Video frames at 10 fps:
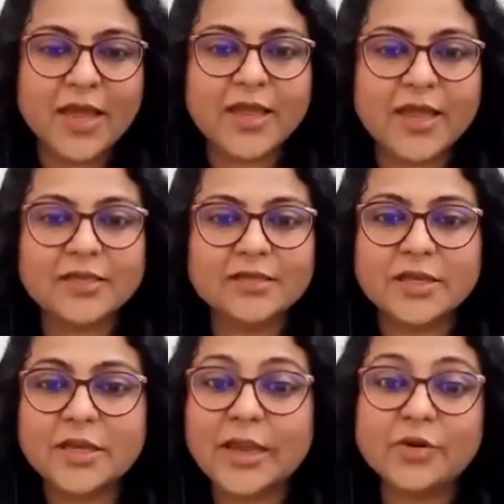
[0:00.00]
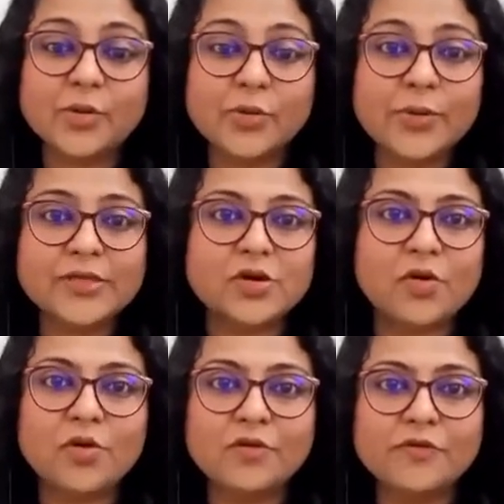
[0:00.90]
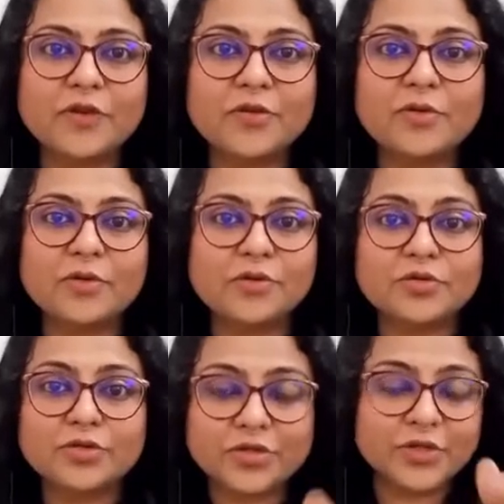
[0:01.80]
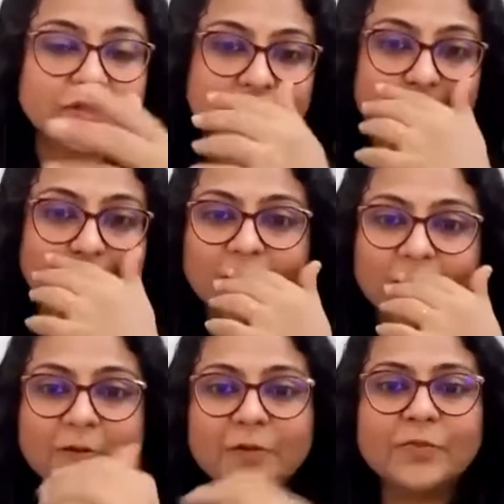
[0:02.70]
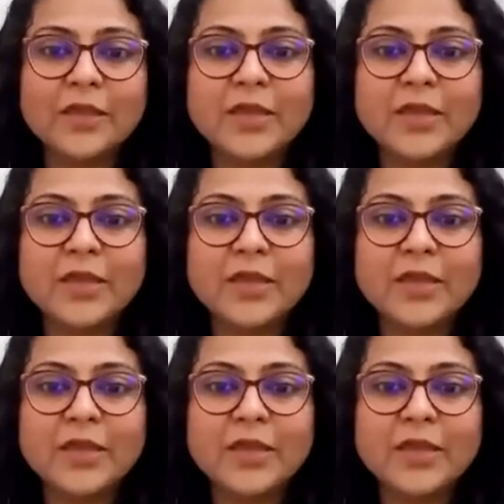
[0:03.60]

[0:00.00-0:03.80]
And I request all of you to drink some water.